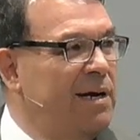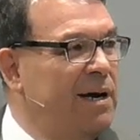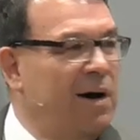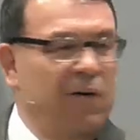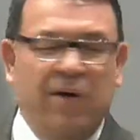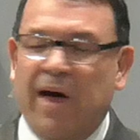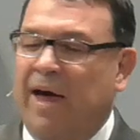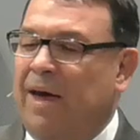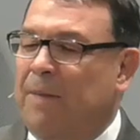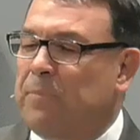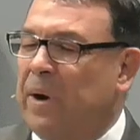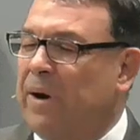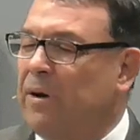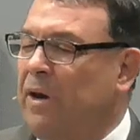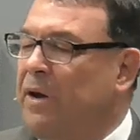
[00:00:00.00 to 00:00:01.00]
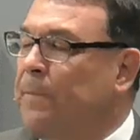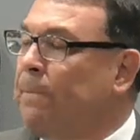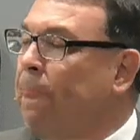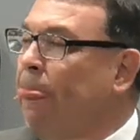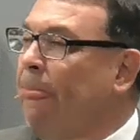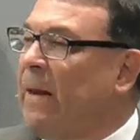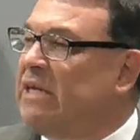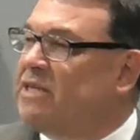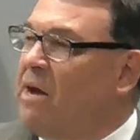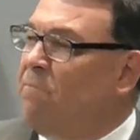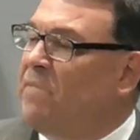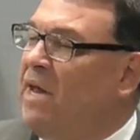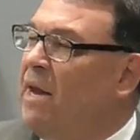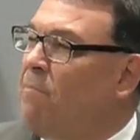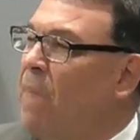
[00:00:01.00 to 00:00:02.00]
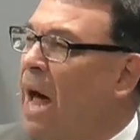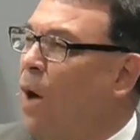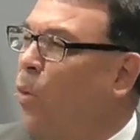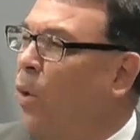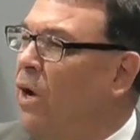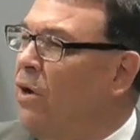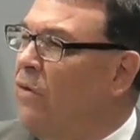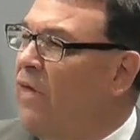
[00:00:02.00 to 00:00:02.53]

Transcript: Okay, apparently some did it by wheel.